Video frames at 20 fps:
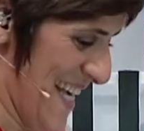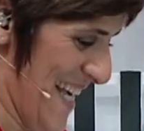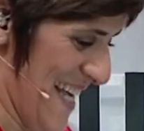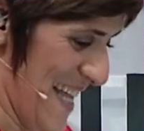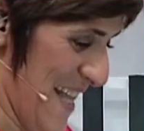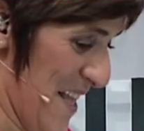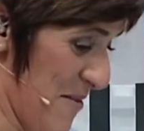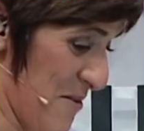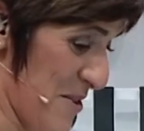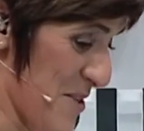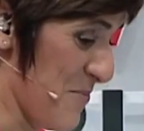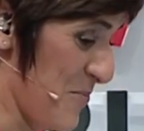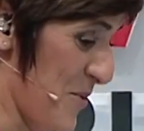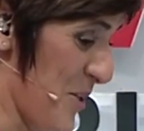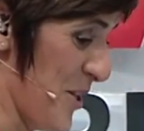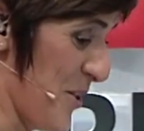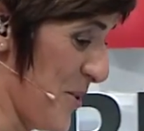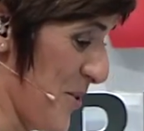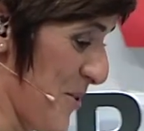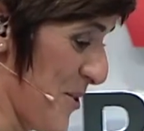That was pretty
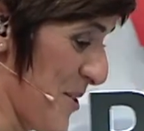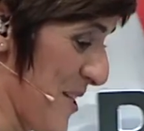good.